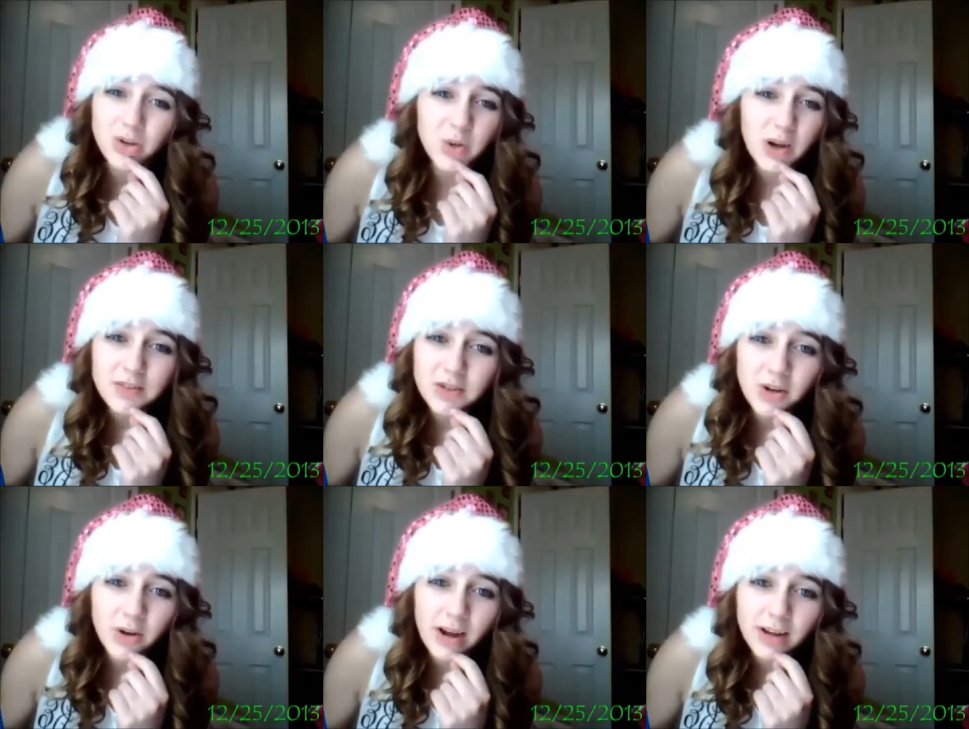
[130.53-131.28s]
You have to
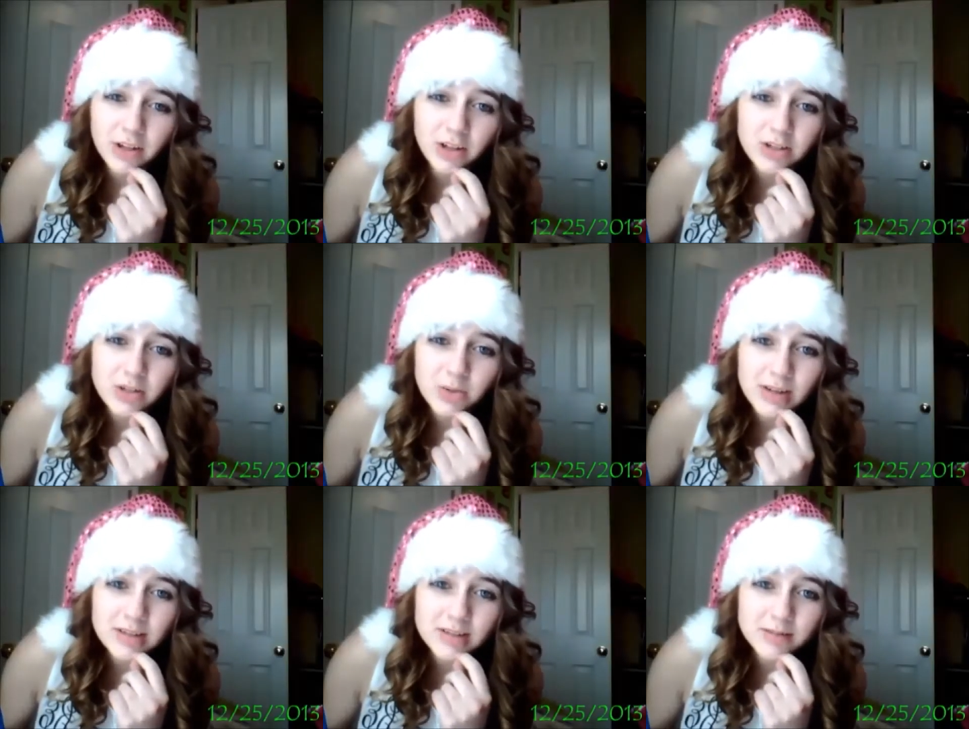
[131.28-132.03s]
know how you're going to
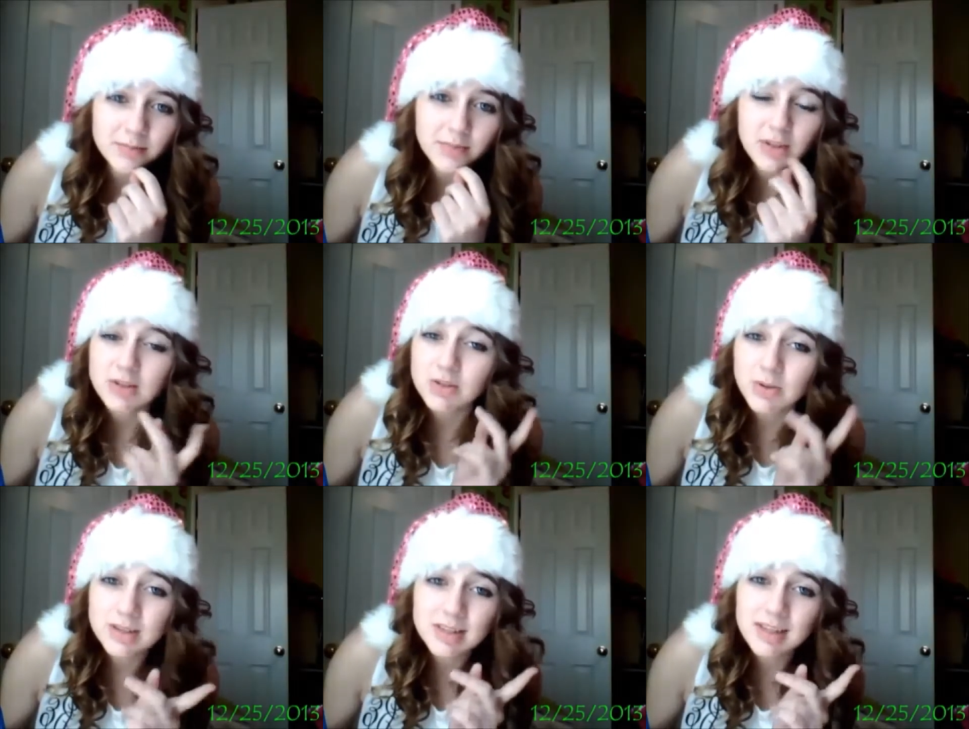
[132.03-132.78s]
squeeze.
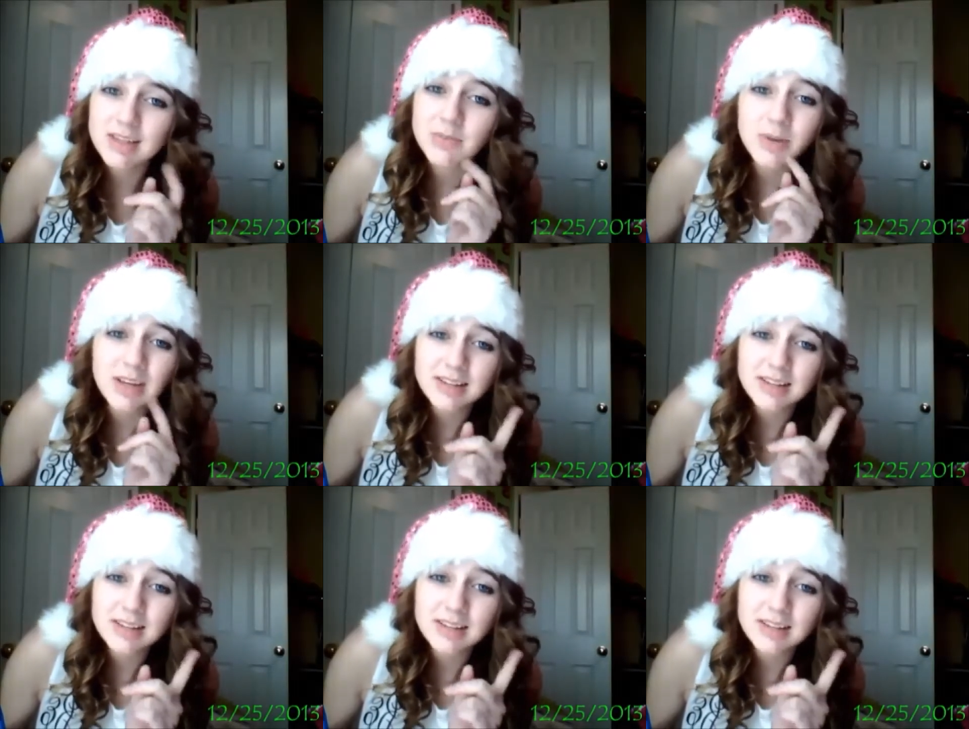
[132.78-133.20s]
Squeezing is being